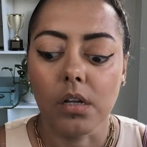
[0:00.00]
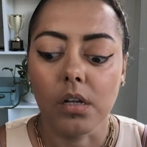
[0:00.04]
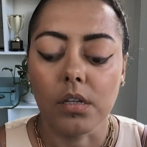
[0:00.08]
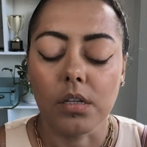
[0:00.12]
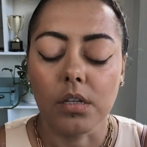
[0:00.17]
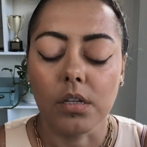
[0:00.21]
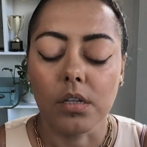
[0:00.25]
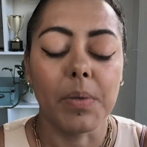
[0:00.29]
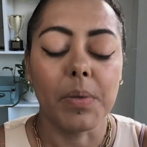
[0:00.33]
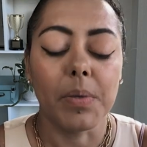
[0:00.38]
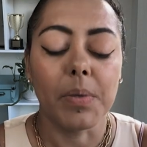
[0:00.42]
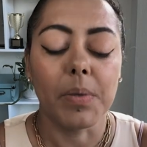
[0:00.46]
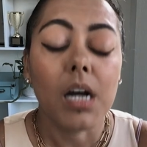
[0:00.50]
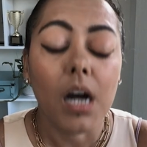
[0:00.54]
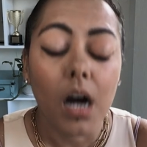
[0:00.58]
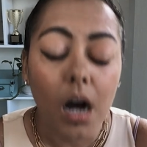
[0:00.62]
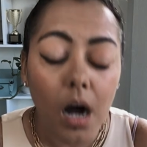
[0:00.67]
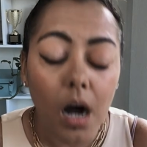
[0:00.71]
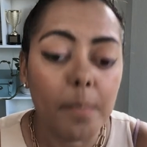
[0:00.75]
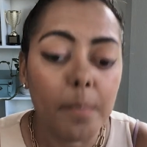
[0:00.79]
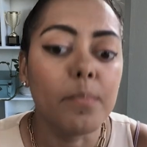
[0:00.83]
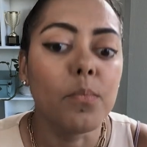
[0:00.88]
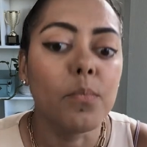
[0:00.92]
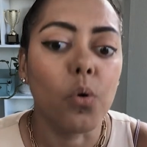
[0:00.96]
you know,
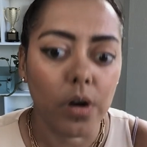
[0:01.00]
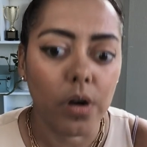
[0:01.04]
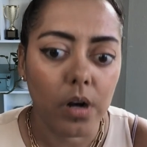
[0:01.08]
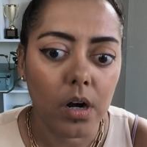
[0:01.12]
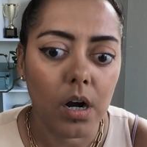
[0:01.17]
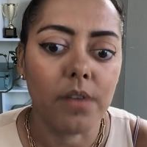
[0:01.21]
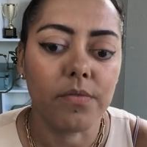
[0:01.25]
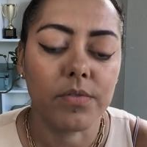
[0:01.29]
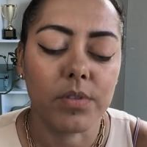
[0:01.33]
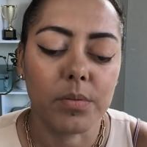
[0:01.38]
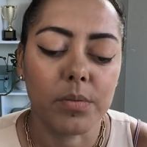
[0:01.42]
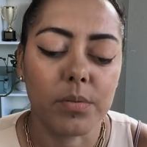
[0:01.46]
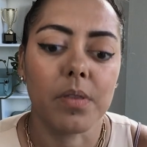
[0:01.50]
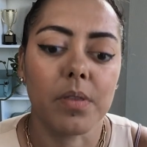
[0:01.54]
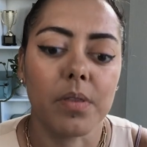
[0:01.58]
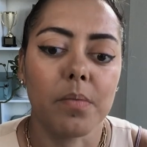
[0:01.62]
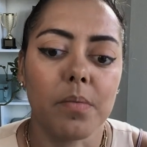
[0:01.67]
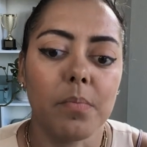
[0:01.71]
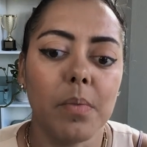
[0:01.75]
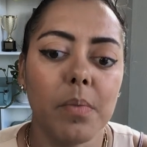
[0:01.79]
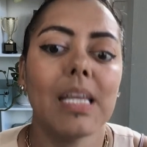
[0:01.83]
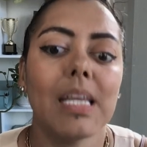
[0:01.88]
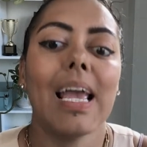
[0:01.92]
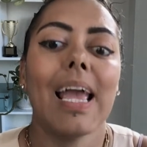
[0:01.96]
become more comfortable with
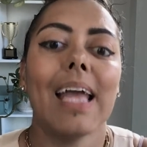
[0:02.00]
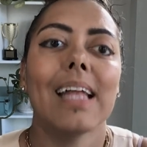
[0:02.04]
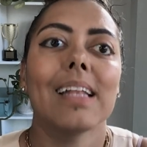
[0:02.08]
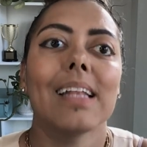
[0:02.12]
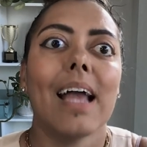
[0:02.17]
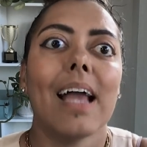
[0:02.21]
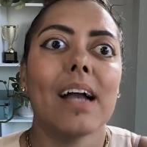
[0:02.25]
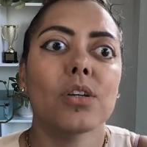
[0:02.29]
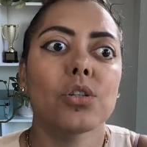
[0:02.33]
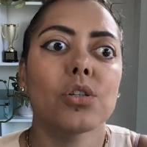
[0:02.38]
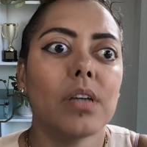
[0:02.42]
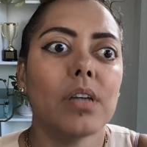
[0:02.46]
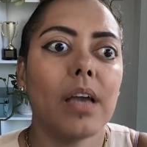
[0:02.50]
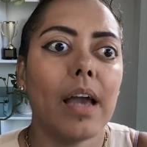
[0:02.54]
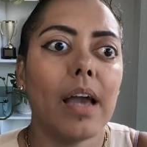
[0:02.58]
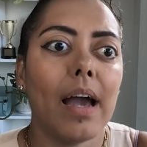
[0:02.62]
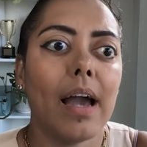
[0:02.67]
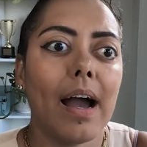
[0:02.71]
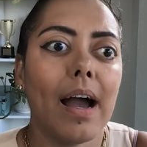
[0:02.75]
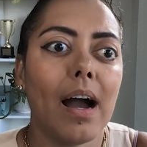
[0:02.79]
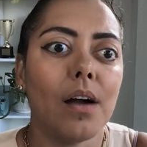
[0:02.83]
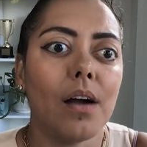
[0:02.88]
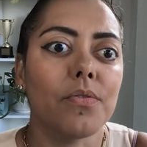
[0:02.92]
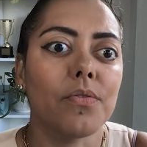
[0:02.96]
money and actually
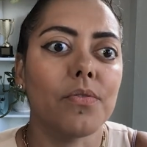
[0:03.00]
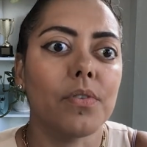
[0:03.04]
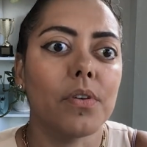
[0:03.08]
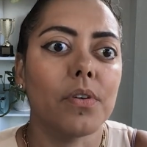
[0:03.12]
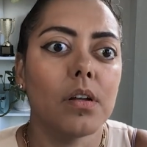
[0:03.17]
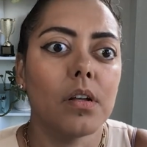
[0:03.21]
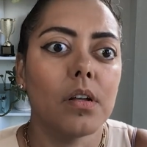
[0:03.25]
have